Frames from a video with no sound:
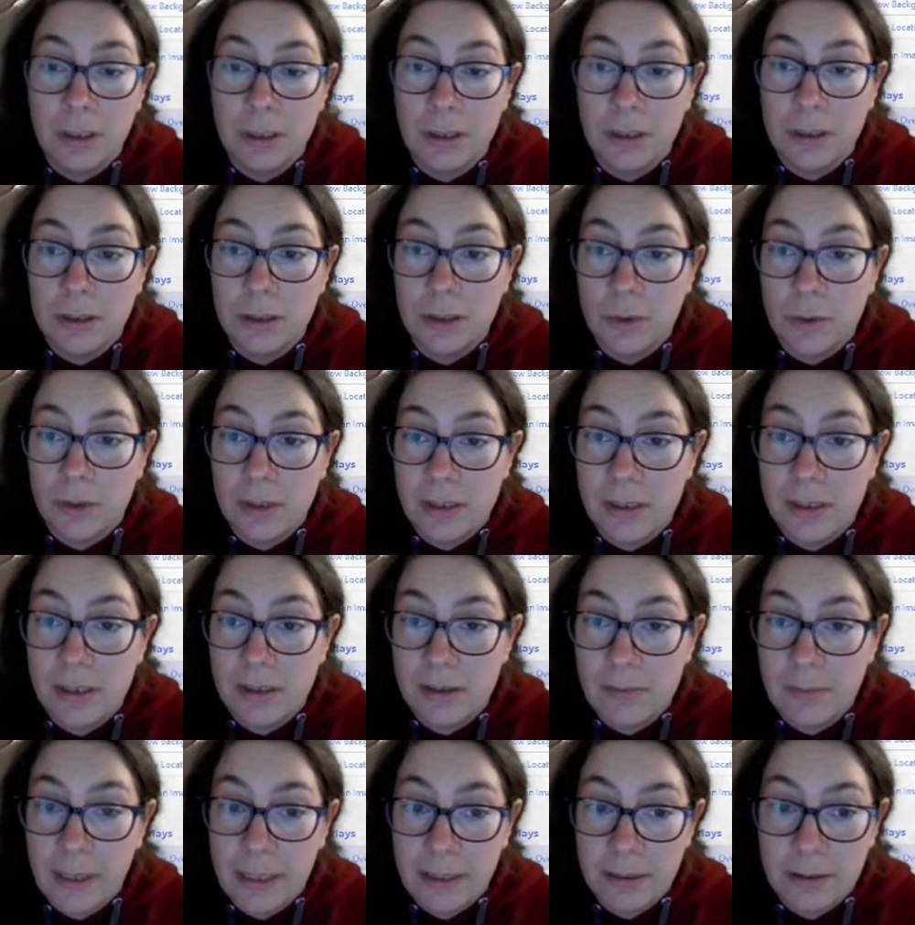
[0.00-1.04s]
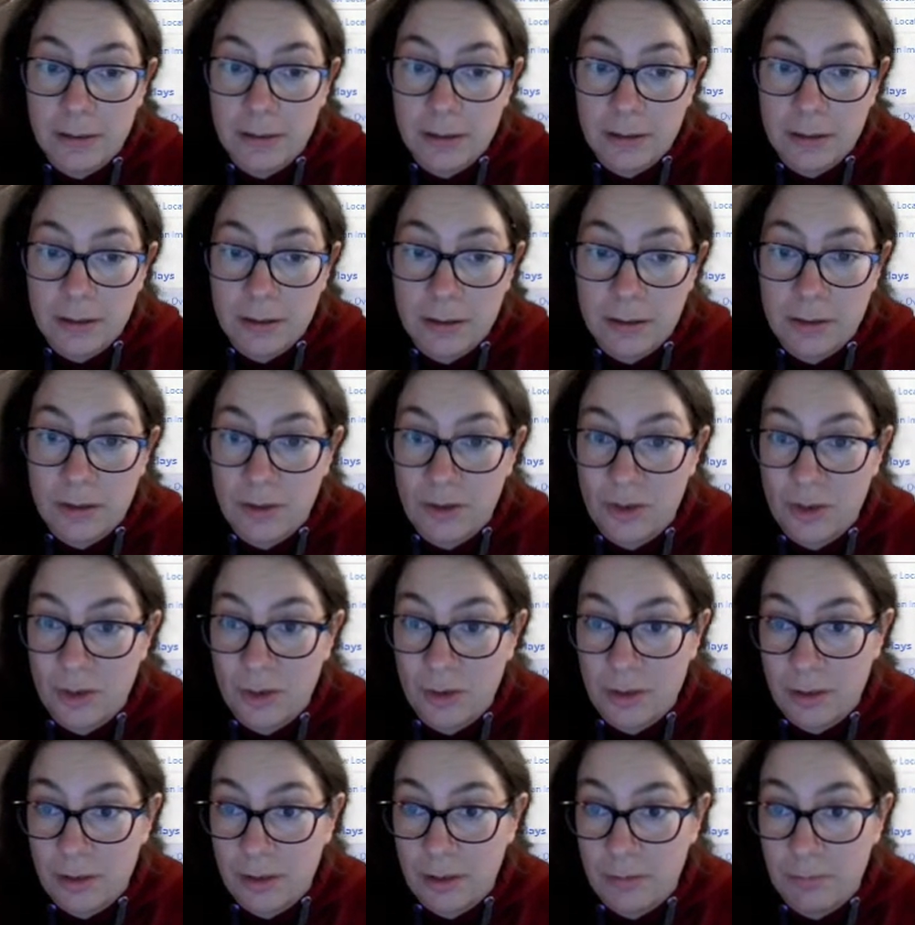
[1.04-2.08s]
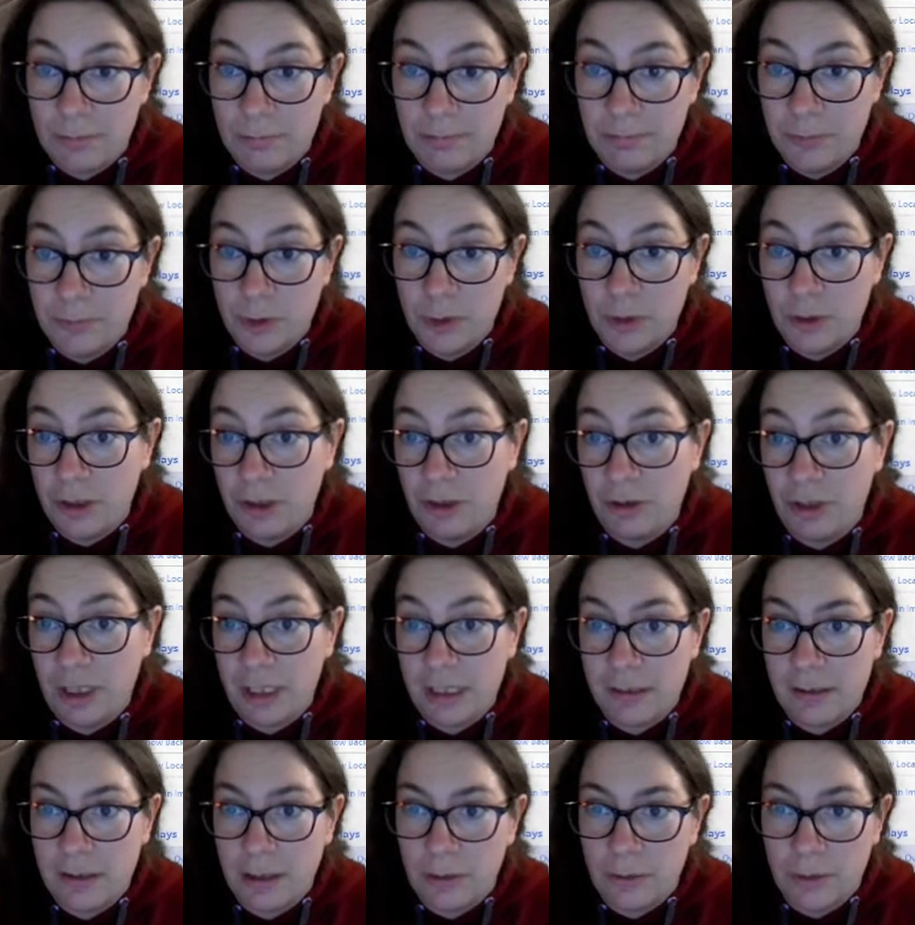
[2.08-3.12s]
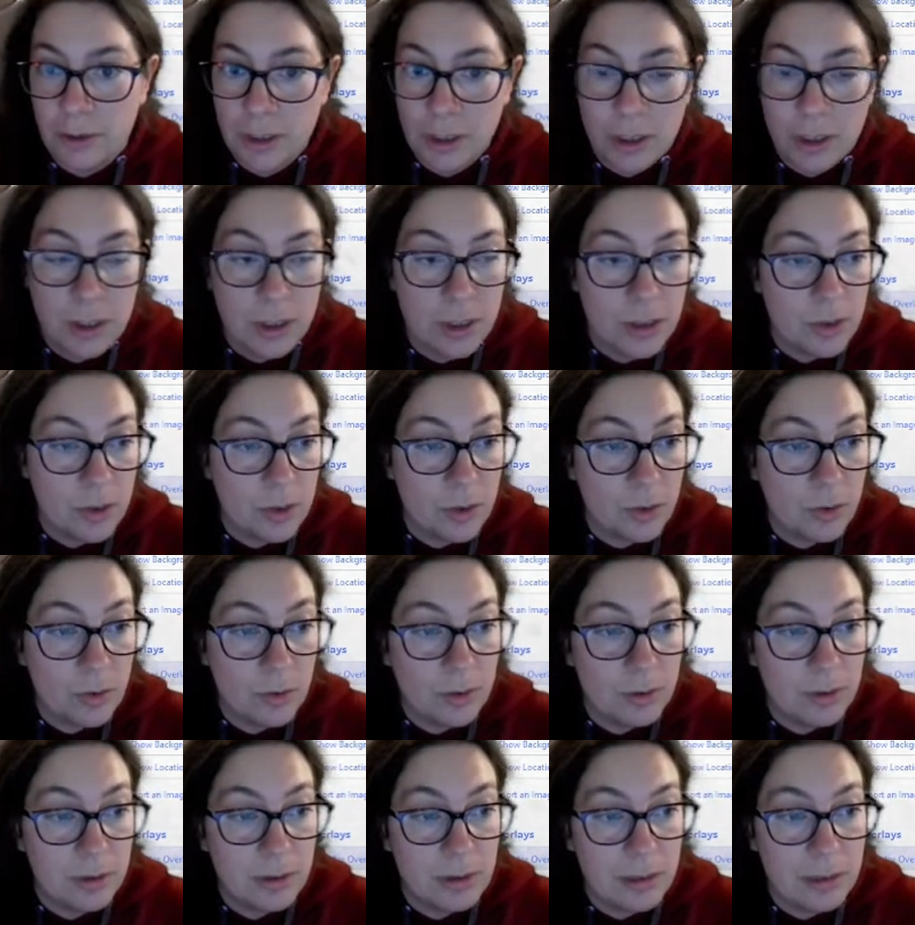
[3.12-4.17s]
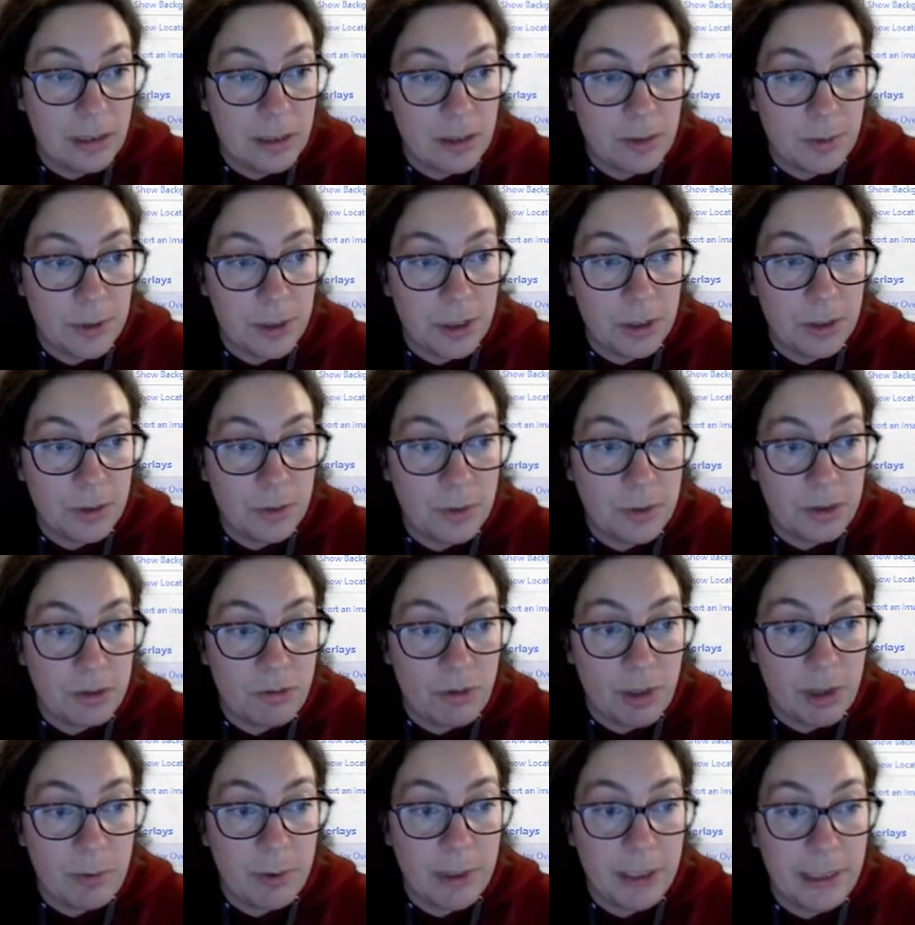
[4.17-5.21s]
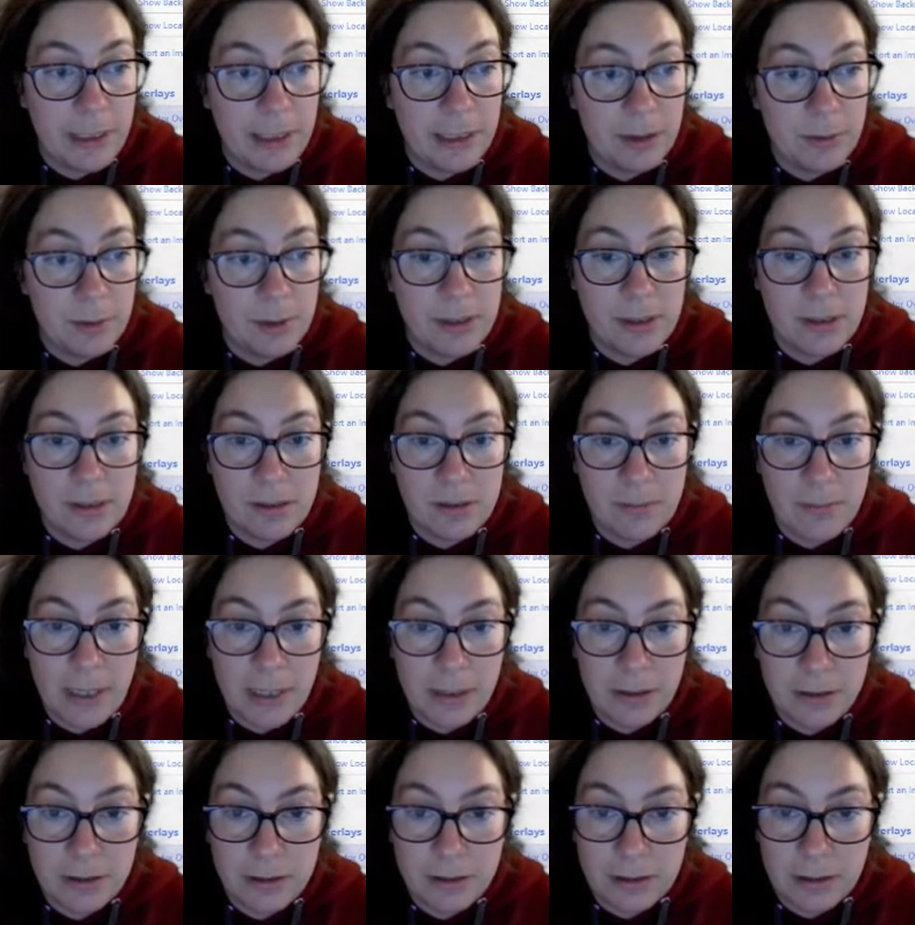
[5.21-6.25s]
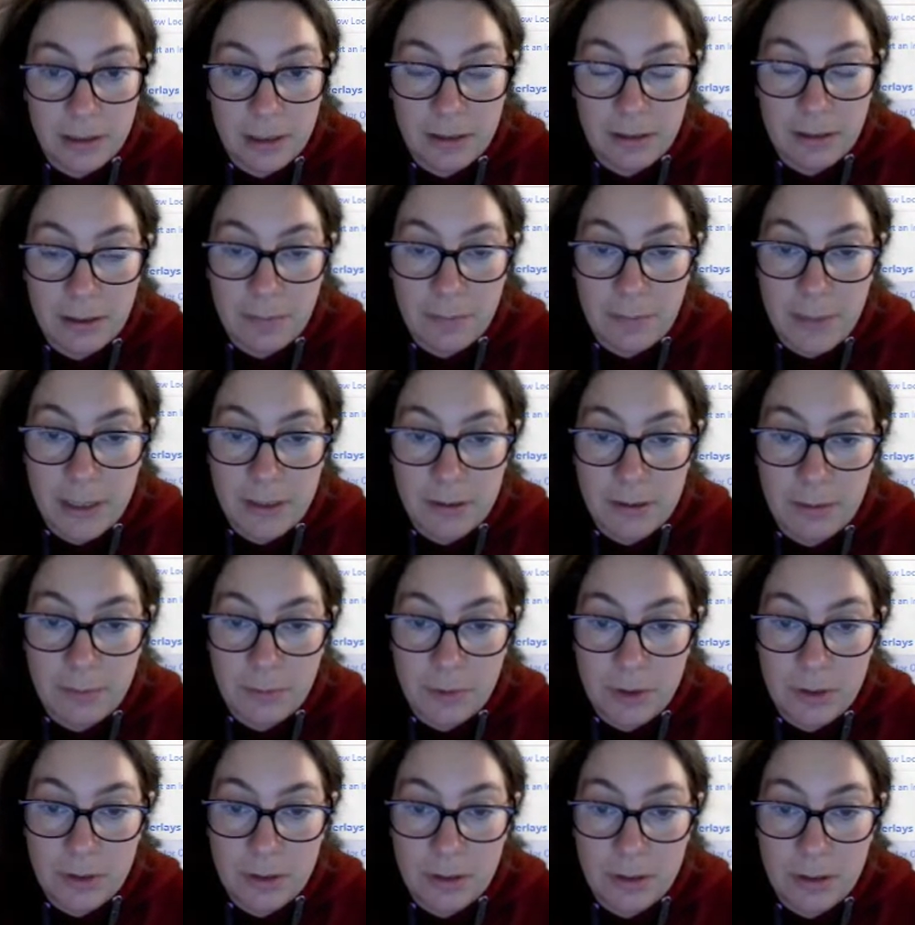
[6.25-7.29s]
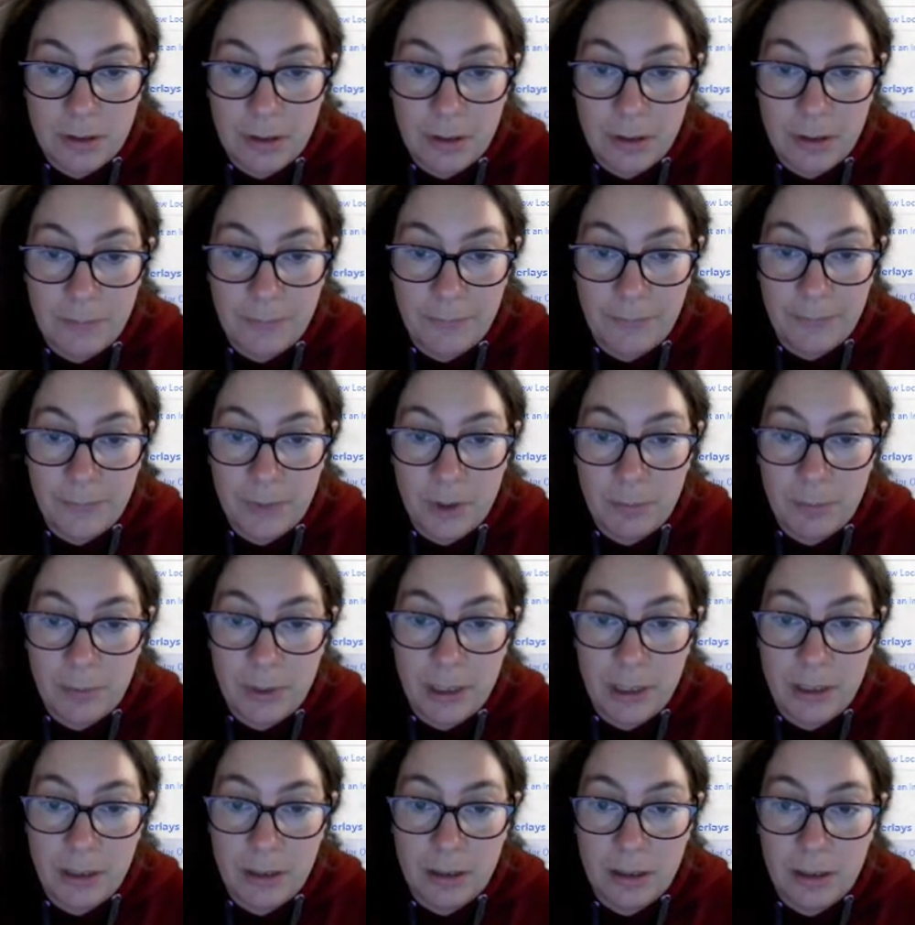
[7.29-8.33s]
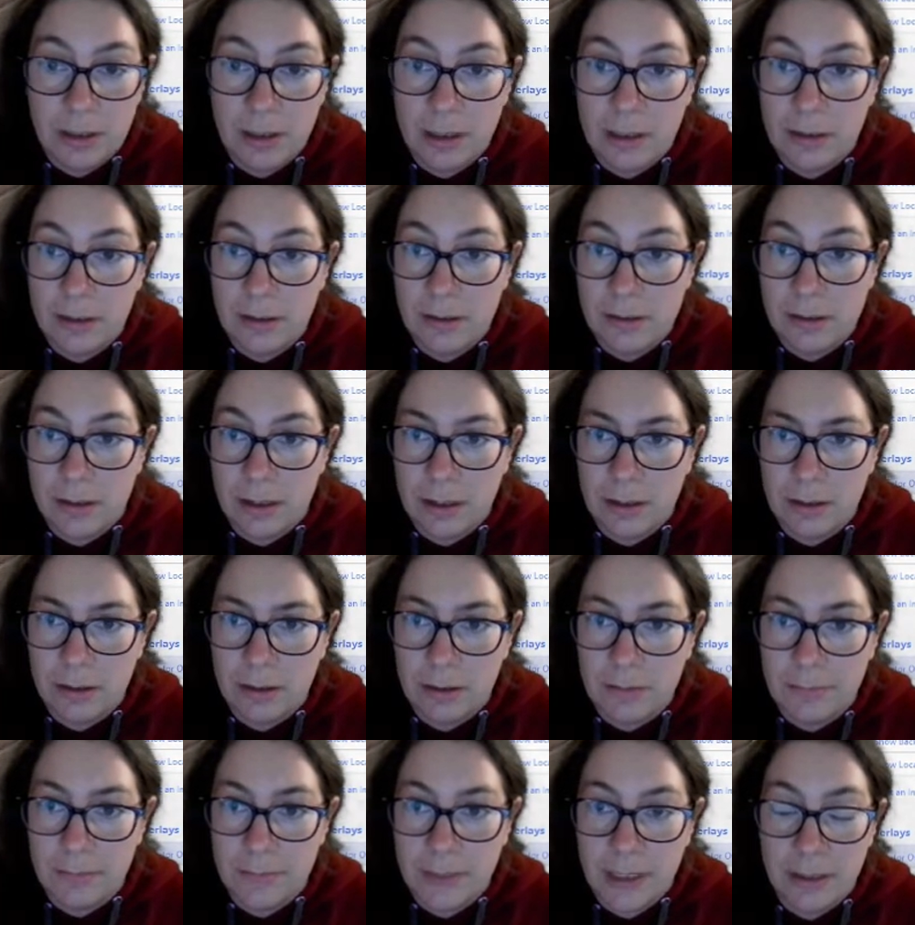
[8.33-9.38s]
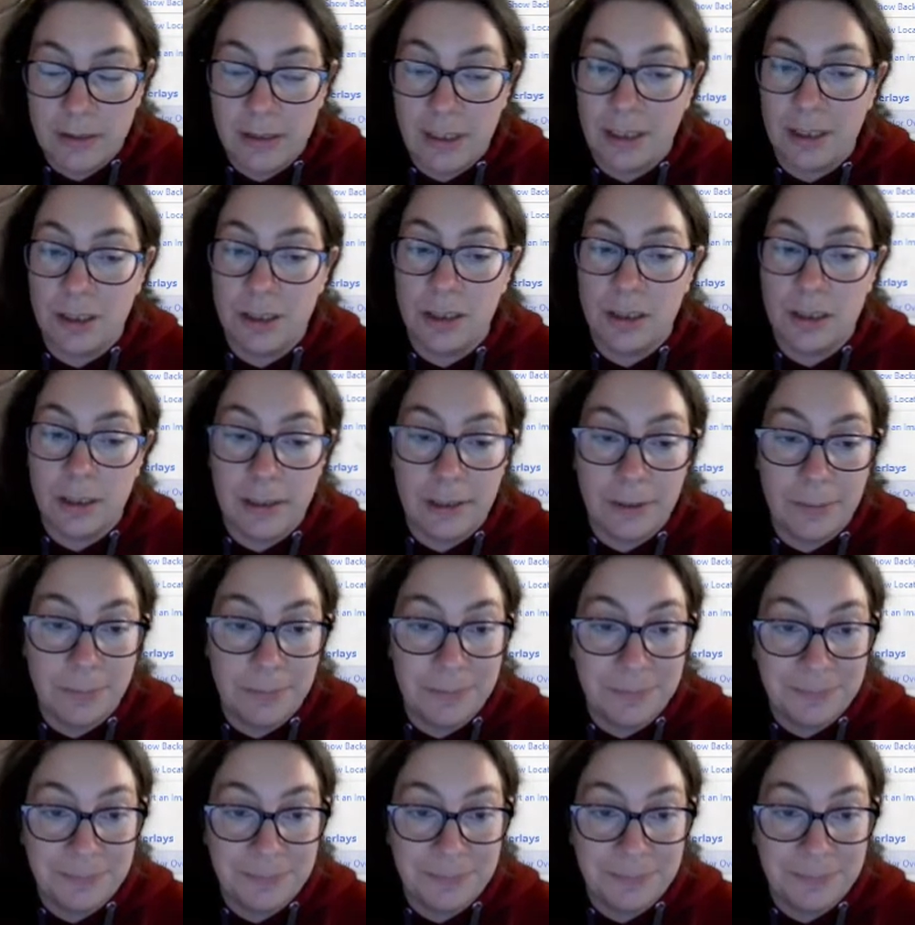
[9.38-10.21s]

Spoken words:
So it's dismantled, it's just dirt tracks now. So that's what you use, railway equals dismantled, and that makes them just appear like this, like a dashed line.